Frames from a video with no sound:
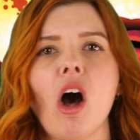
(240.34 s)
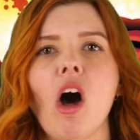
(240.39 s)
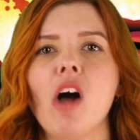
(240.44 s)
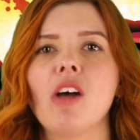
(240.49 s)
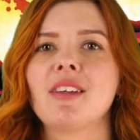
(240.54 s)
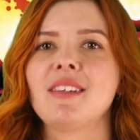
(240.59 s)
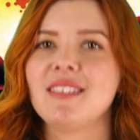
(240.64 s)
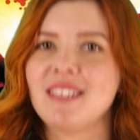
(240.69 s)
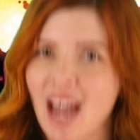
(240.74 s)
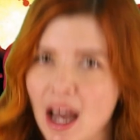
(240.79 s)

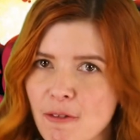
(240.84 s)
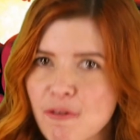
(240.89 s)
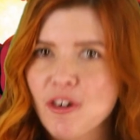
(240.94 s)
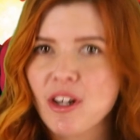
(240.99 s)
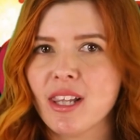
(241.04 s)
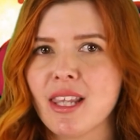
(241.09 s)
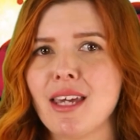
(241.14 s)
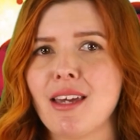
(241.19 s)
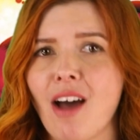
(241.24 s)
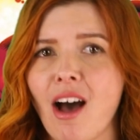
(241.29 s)
Hulk
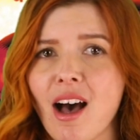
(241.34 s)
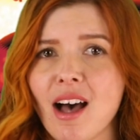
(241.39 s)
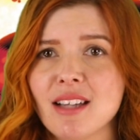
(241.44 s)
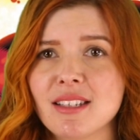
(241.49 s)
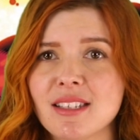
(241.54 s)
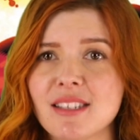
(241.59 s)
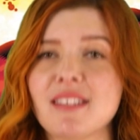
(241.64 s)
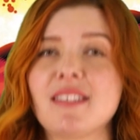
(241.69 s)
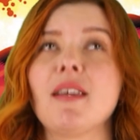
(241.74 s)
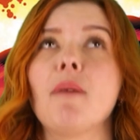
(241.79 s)
definitely
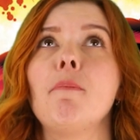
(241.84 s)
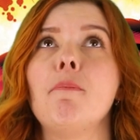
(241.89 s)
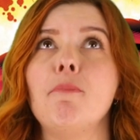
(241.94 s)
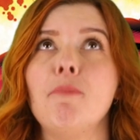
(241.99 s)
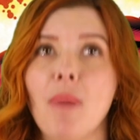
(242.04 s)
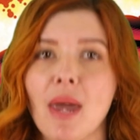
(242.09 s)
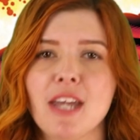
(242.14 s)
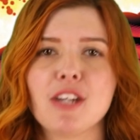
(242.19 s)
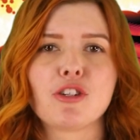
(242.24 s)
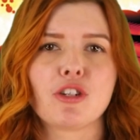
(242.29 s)
caused
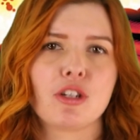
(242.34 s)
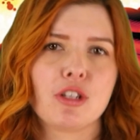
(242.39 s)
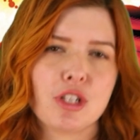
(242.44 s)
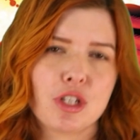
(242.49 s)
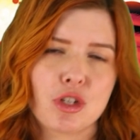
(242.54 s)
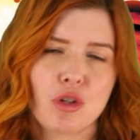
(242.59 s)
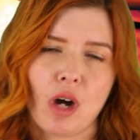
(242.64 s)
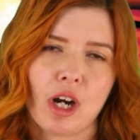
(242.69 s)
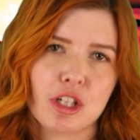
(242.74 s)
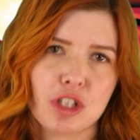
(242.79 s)
some major
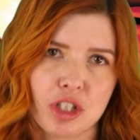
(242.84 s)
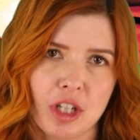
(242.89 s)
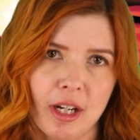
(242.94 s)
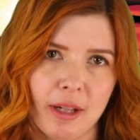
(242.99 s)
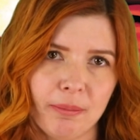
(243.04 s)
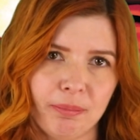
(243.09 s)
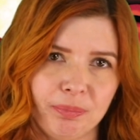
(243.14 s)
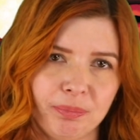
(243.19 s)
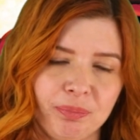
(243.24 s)
destruction.